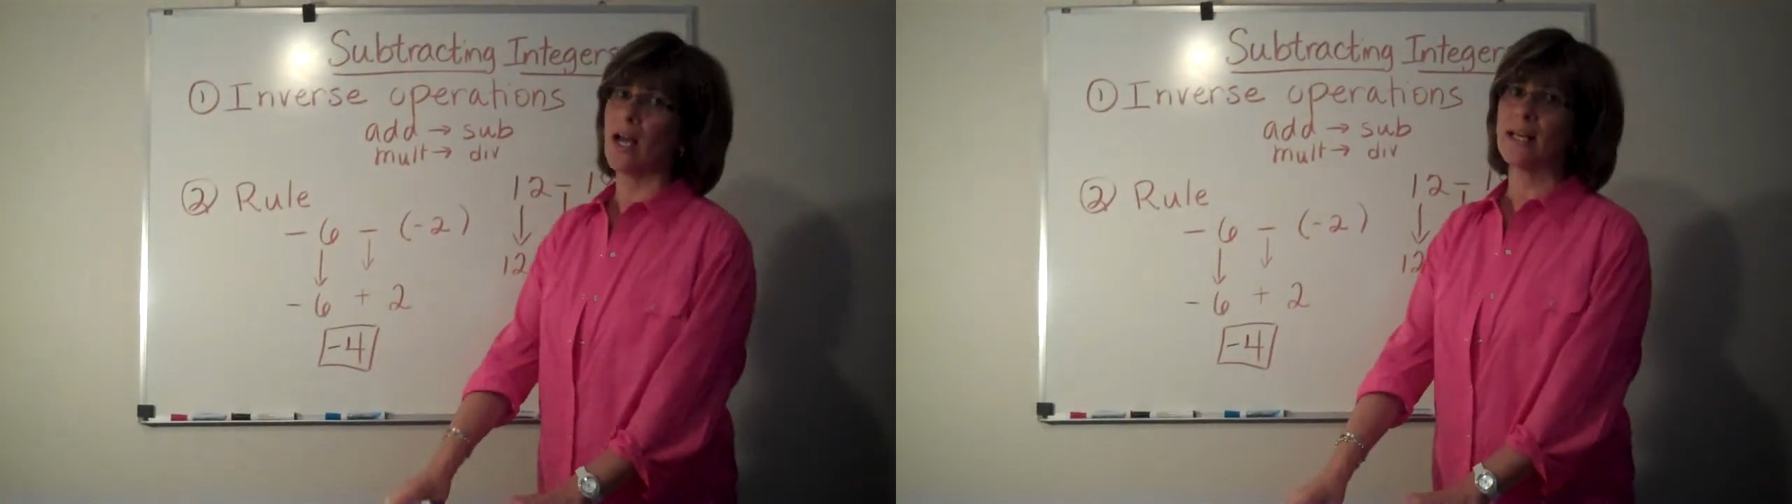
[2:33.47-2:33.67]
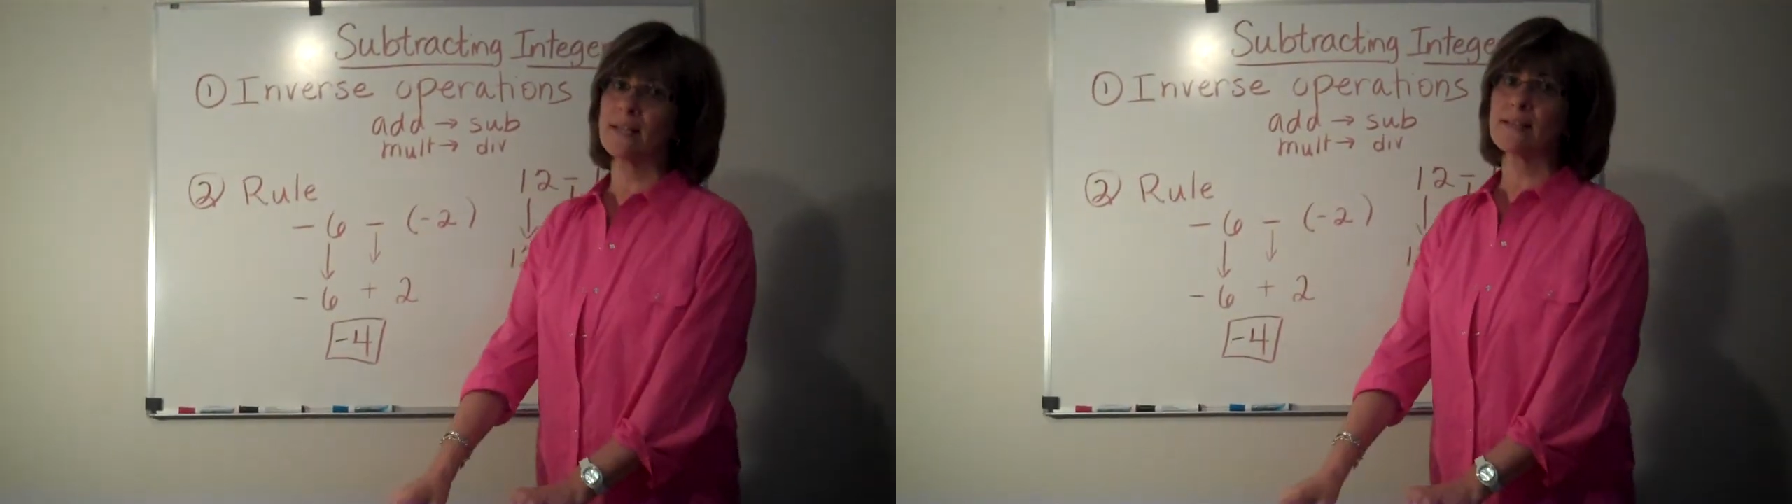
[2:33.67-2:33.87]

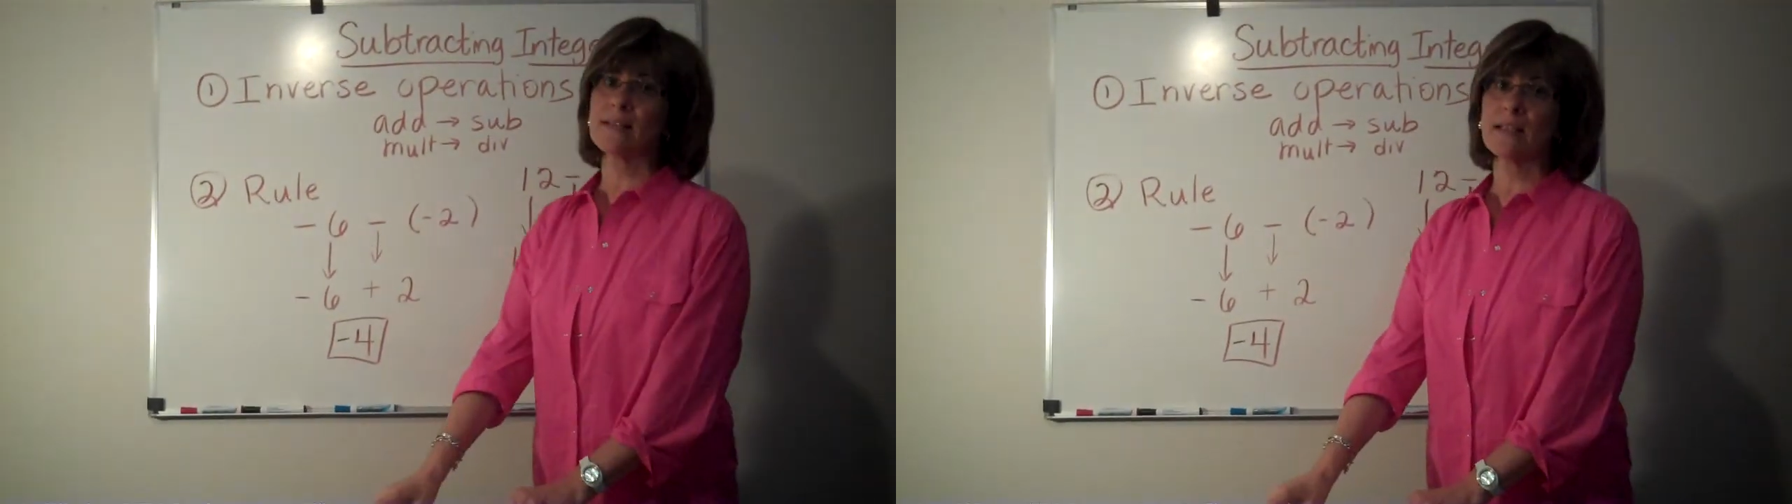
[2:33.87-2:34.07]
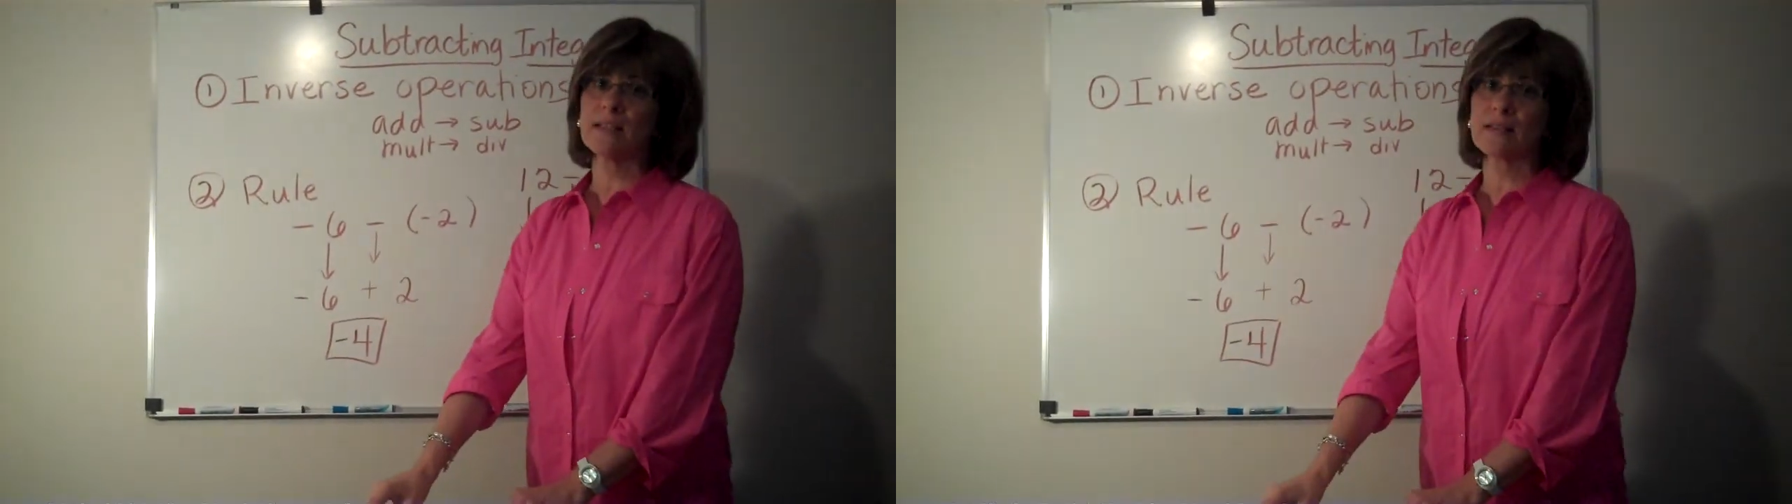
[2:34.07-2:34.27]
and
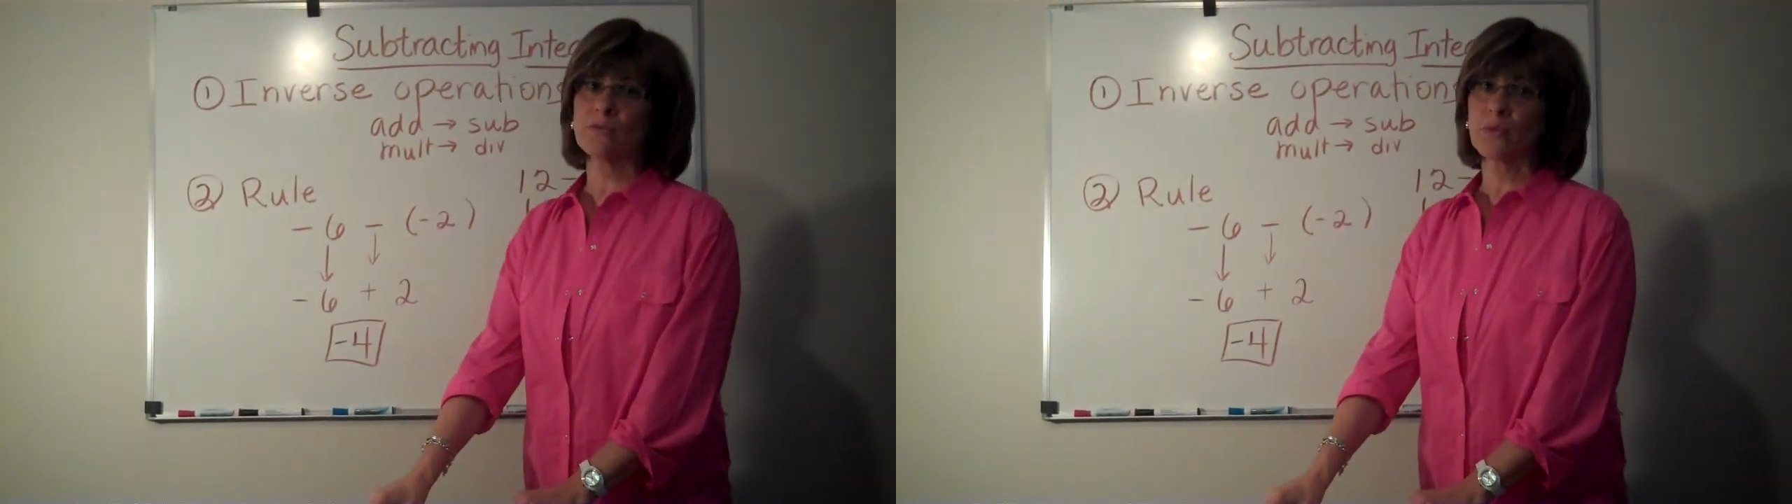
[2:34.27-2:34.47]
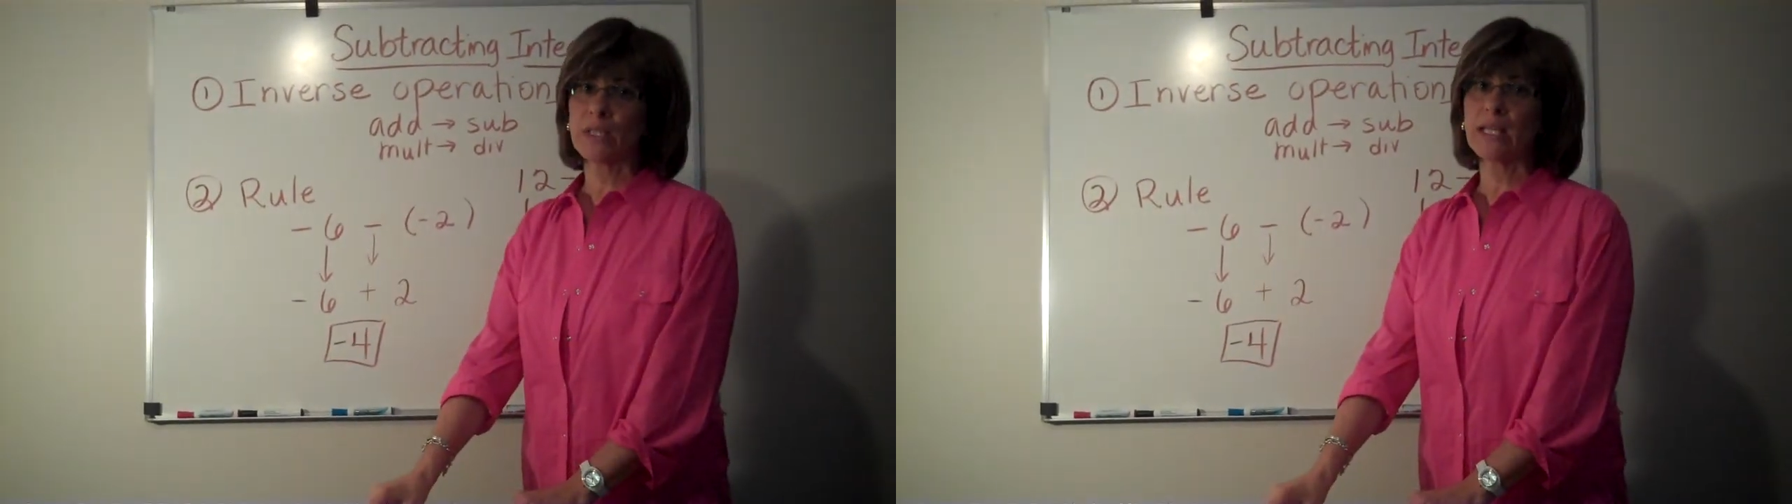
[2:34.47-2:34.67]
it
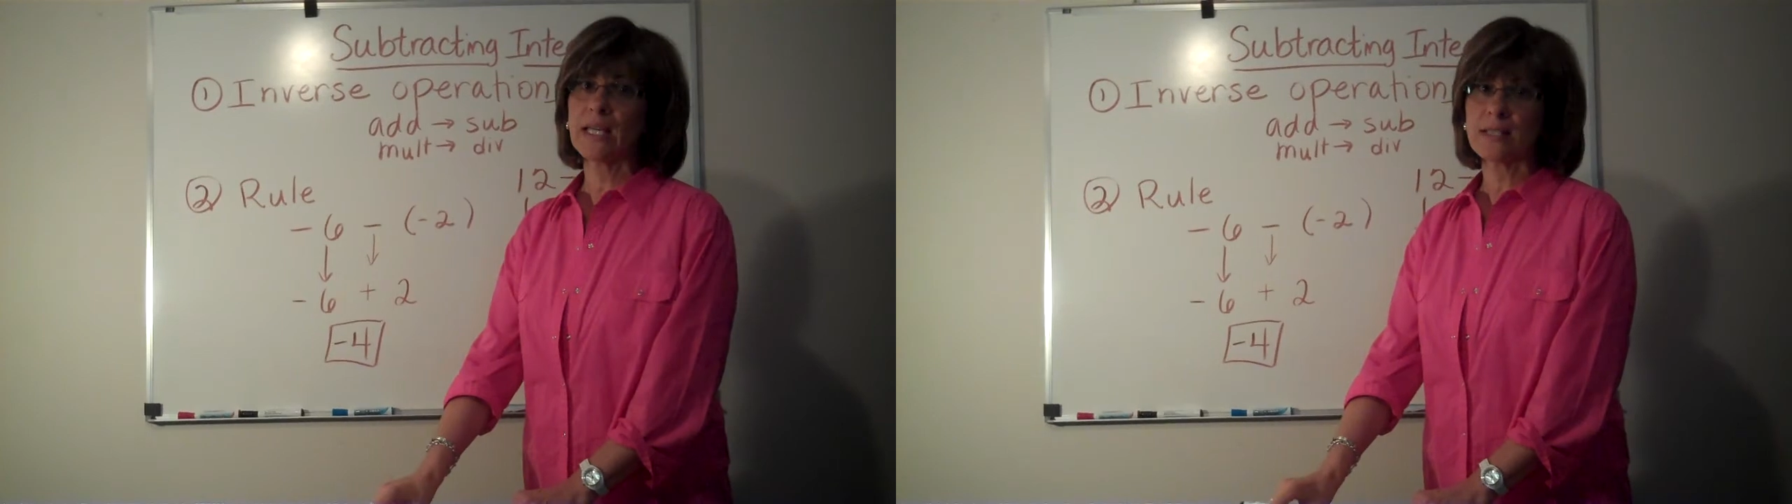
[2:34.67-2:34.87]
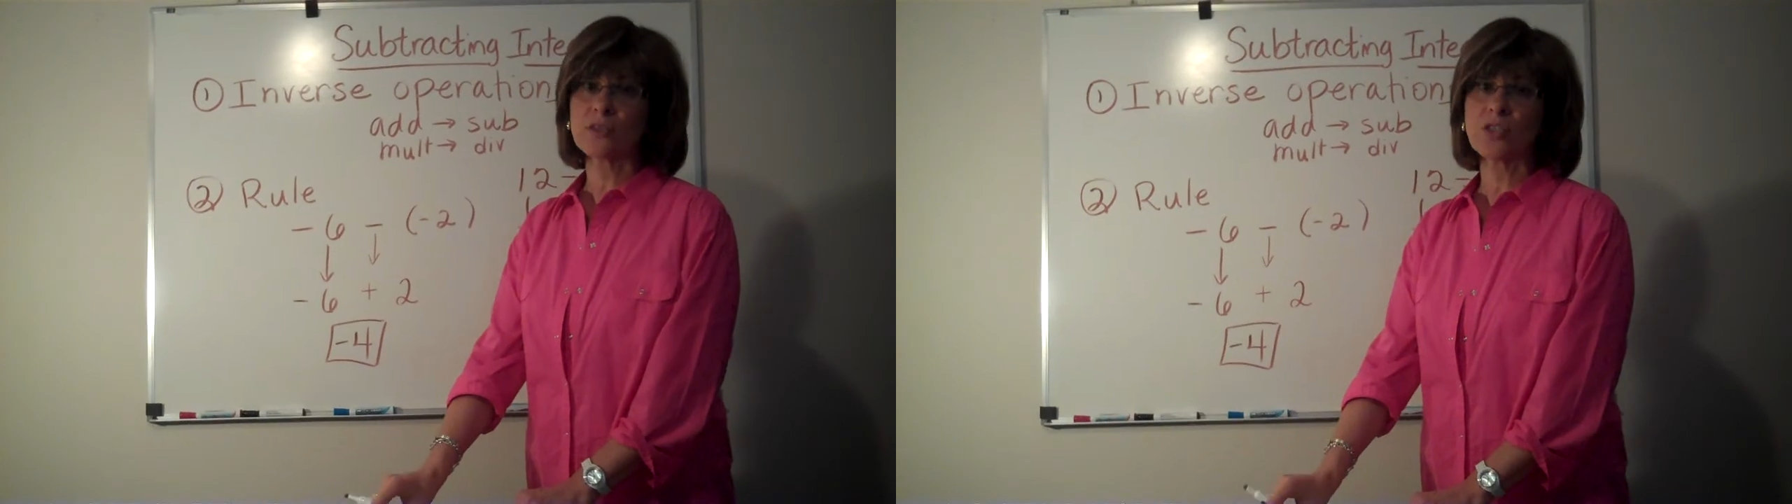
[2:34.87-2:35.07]
really is